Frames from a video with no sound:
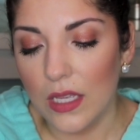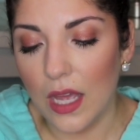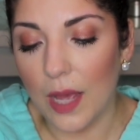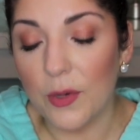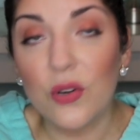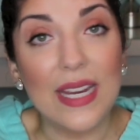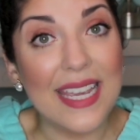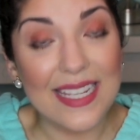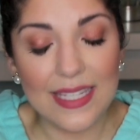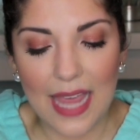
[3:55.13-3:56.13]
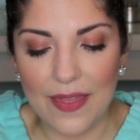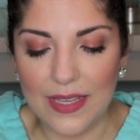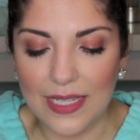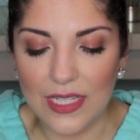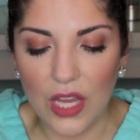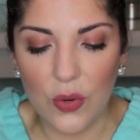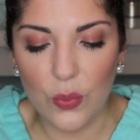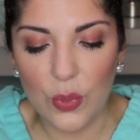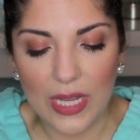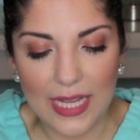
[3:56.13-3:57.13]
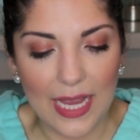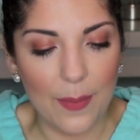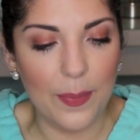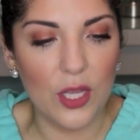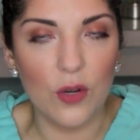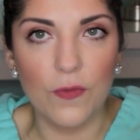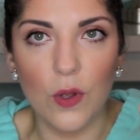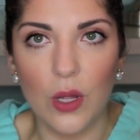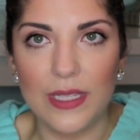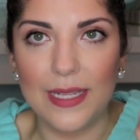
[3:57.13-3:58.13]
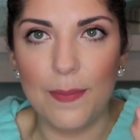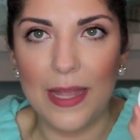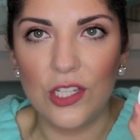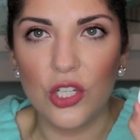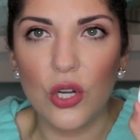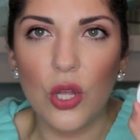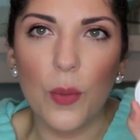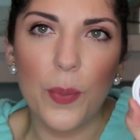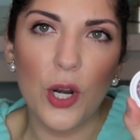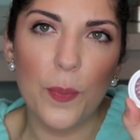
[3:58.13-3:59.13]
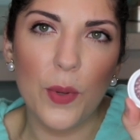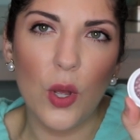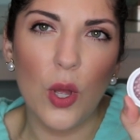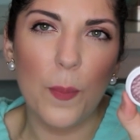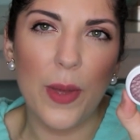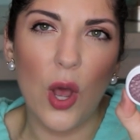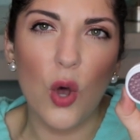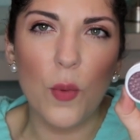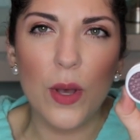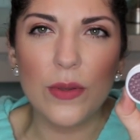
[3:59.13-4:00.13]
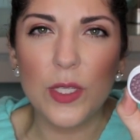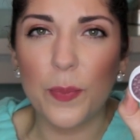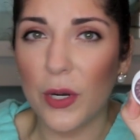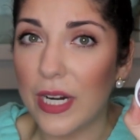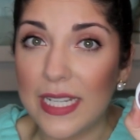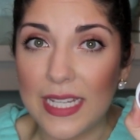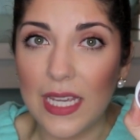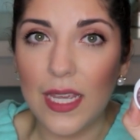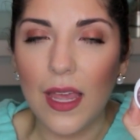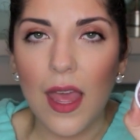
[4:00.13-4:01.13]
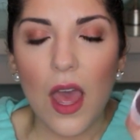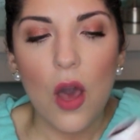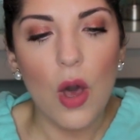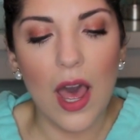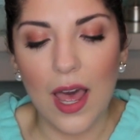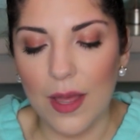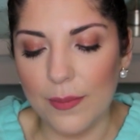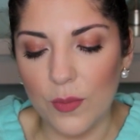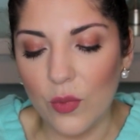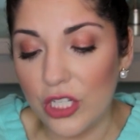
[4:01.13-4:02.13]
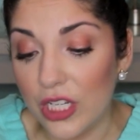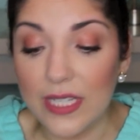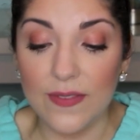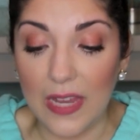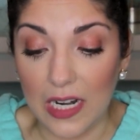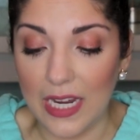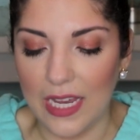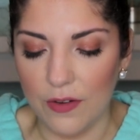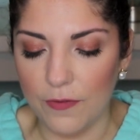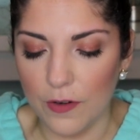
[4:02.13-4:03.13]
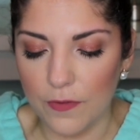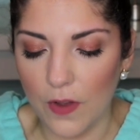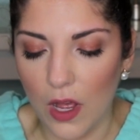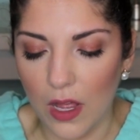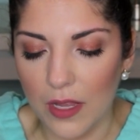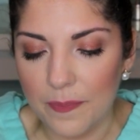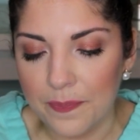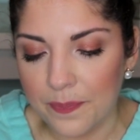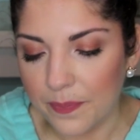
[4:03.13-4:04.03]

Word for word: Um, Cricut, and this is a really beautiful dimensional purple but almost burgundy, um, which is very in for fall.